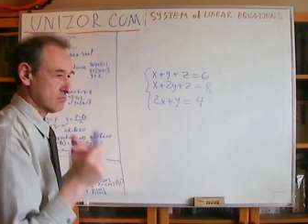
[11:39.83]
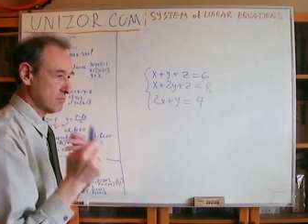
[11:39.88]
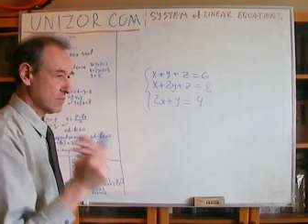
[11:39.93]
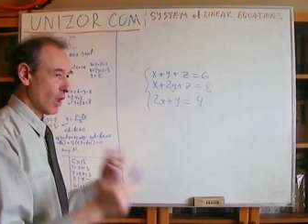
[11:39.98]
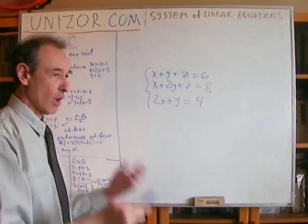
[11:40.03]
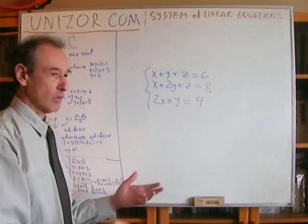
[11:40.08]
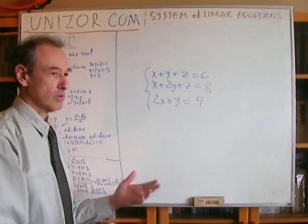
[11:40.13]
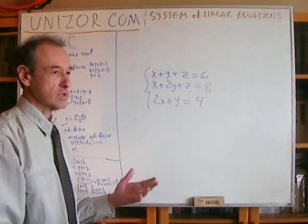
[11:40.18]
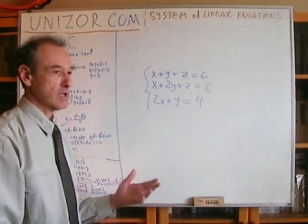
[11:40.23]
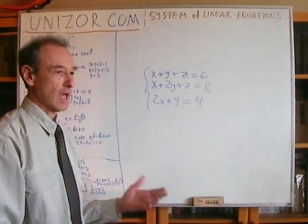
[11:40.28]

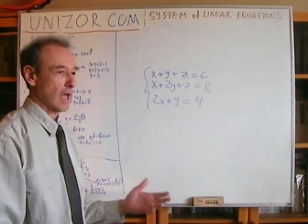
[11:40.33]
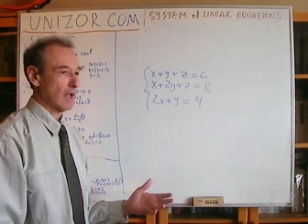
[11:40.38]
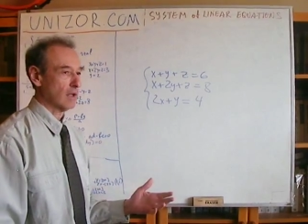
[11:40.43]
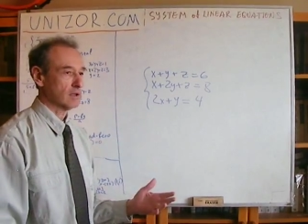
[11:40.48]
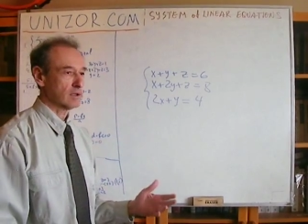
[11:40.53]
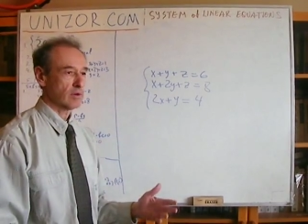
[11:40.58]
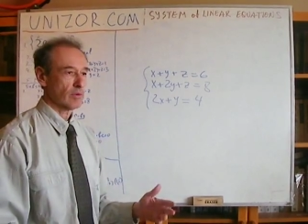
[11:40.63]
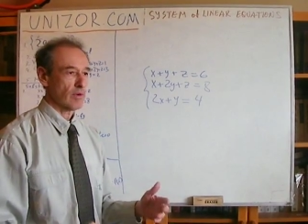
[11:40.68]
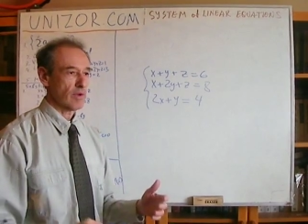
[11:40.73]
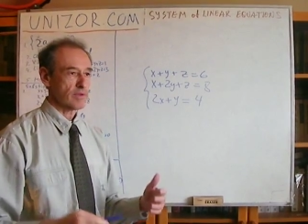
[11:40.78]
know the
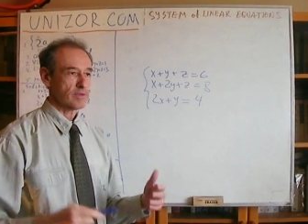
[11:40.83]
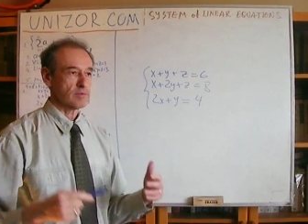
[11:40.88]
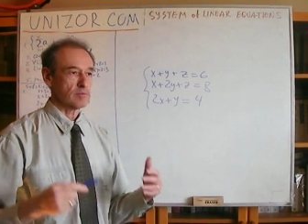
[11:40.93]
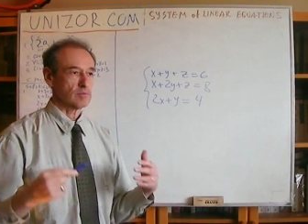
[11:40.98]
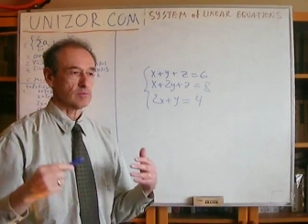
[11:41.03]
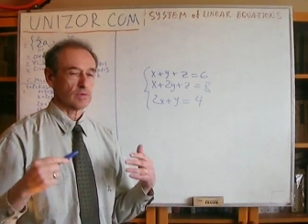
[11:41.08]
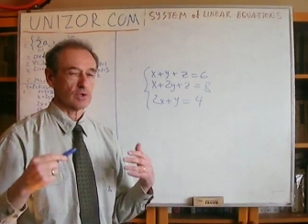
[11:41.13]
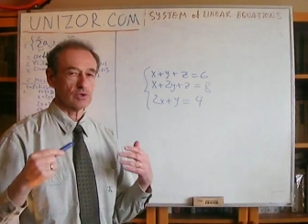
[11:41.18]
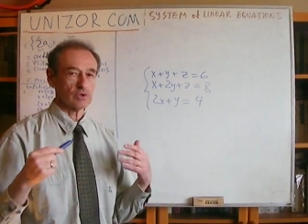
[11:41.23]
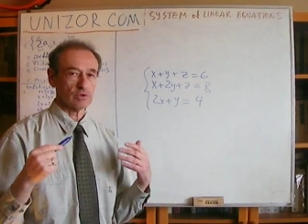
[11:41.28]

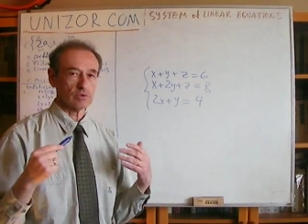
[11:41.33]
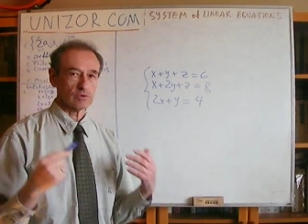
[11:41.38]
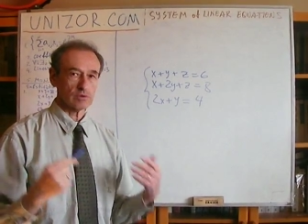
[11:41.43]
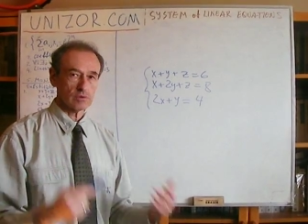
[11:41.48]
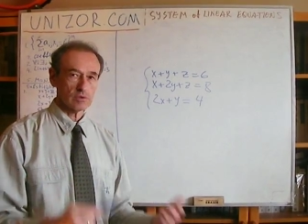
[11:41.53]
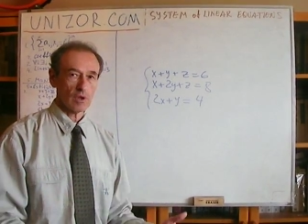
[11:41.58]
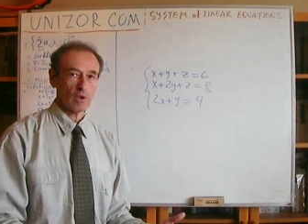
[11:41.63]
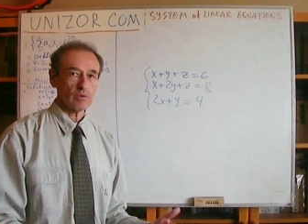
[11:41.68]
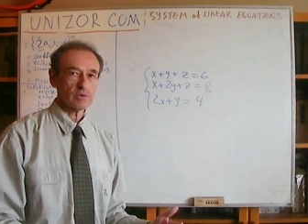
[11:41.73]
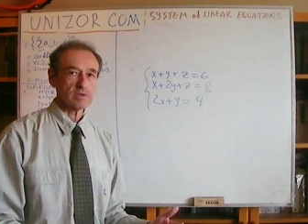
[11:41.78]
algorithm, you
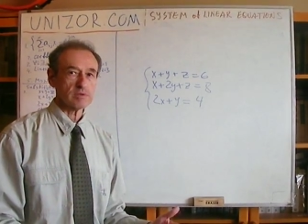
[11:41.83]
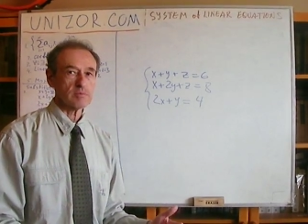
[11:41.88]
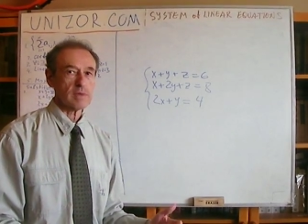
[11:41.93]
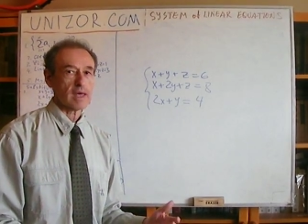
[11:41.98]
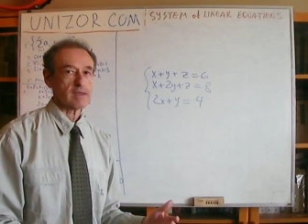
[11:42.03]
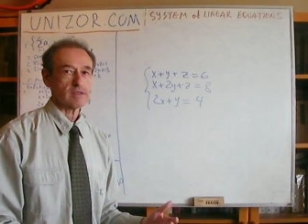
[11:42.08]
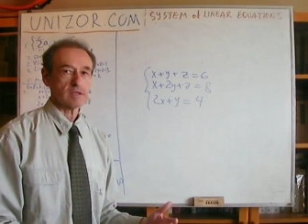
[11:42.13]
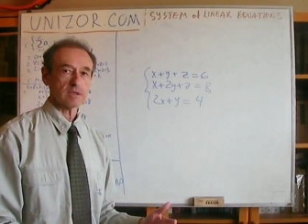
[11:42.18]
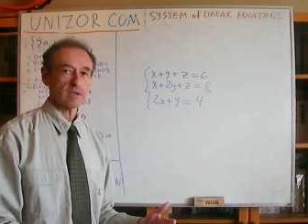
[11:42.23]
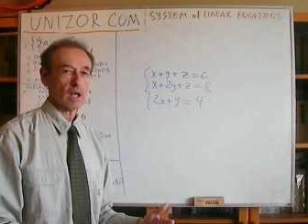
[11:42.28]
know the
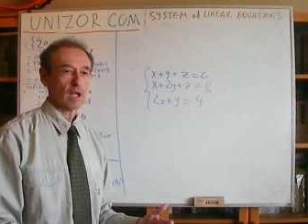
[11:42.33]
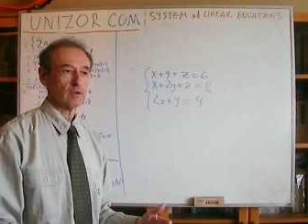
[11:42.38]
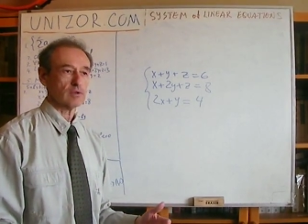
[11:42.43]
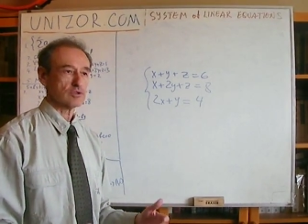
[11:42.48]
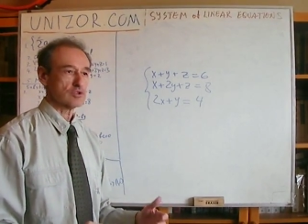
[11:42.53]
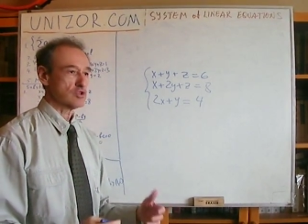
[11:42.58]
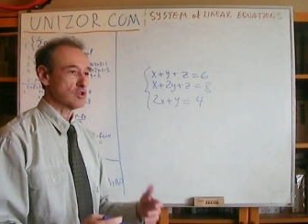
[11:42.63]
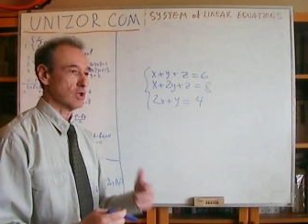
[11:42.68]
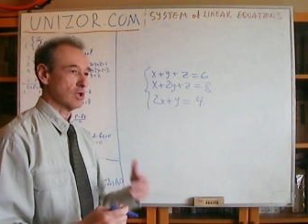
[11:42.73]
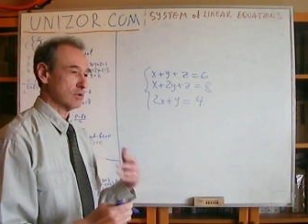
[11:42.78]

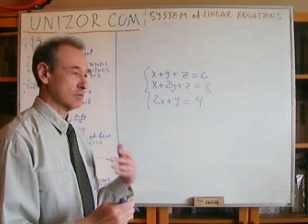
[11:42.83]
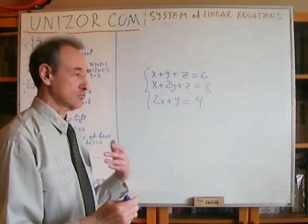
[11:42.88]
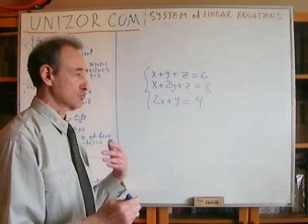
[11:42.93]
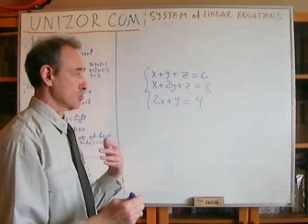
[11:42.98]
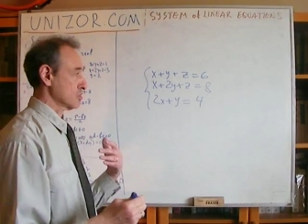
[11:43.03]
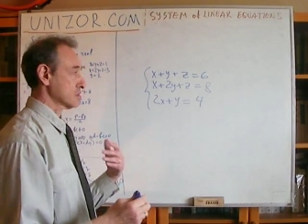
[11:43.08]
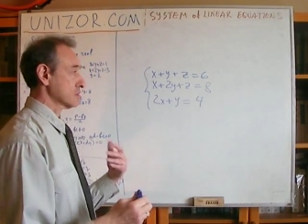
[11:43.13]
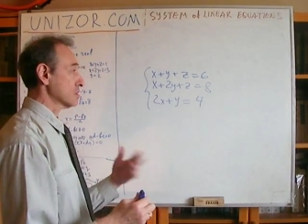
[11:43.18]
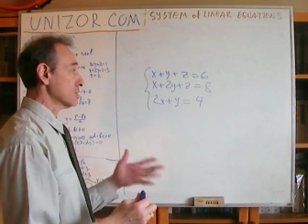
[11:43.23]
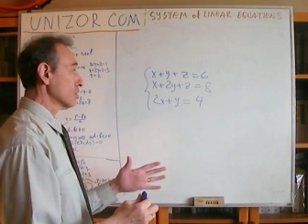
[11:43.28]
methodology,
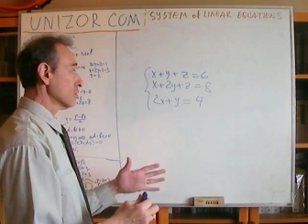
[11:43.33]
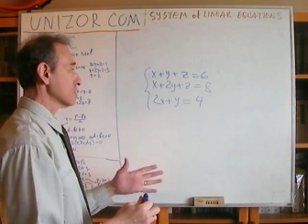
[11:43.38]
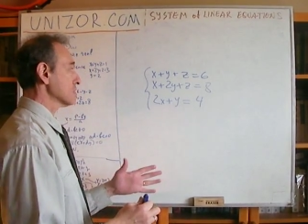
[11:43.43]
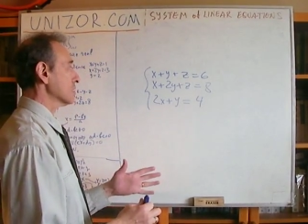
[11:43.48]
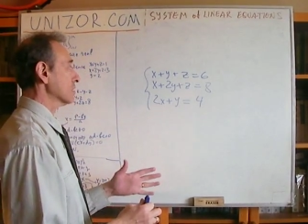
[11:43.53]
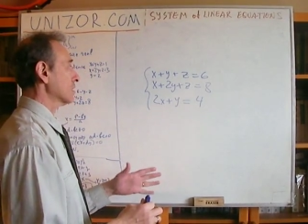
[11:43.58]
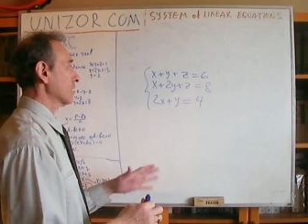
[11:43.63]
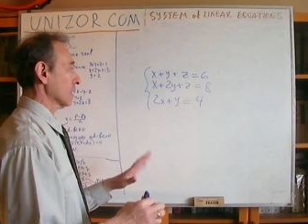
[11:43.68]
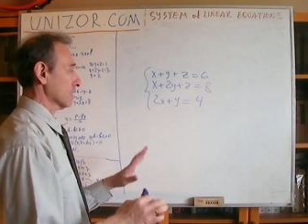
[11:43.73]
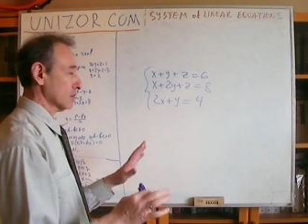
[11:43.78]
just use
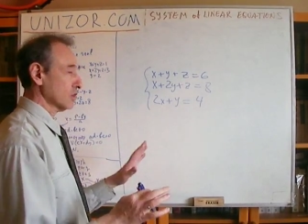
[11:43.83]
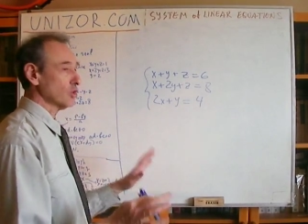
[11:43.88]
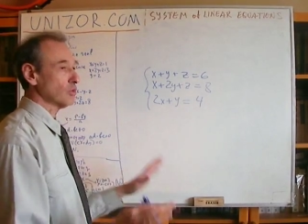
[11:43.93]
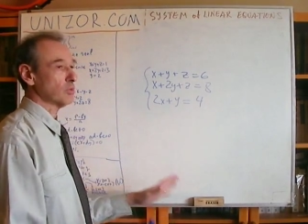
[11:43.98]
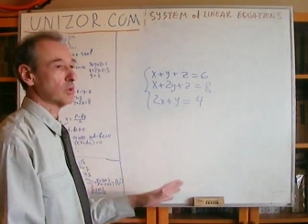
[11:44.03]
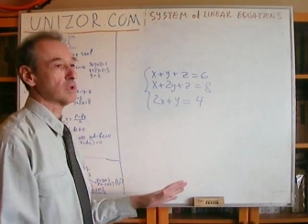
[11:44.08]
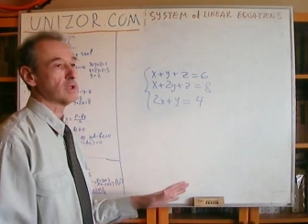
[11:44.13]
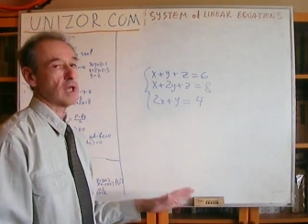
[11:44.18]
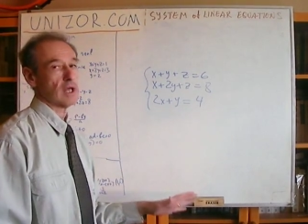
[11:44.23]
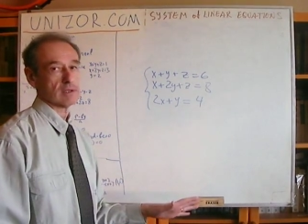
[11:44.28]
it and you
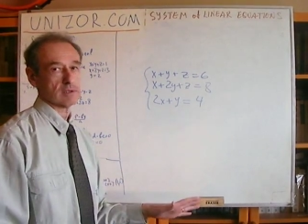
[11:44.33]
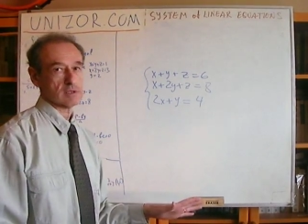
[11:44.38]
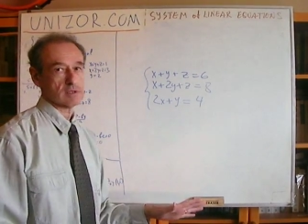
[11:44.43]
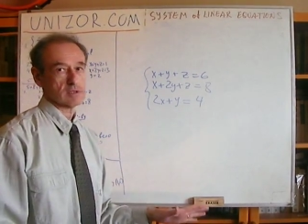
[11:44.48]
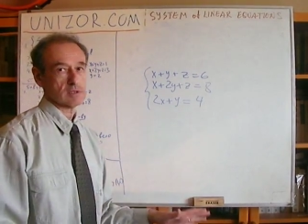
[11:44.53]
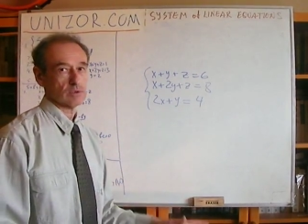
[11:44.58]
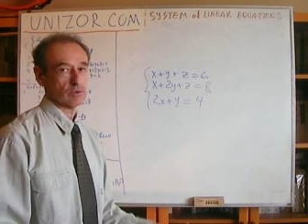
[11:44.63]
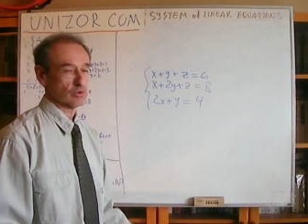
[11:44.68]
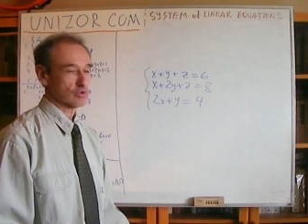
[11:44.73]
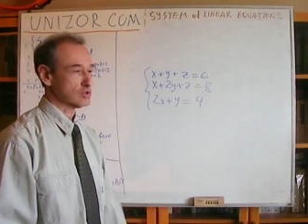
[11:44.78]
will get the
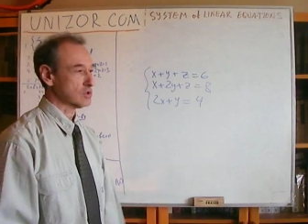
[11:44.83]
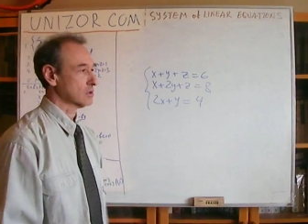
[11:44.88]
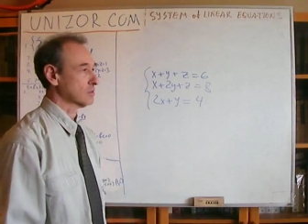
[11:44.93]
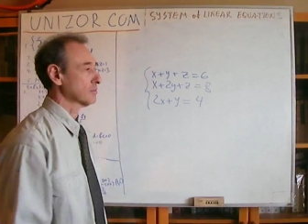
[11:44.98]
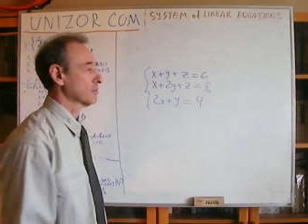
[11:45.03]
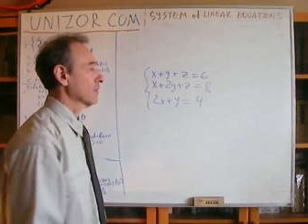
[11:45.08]
solution.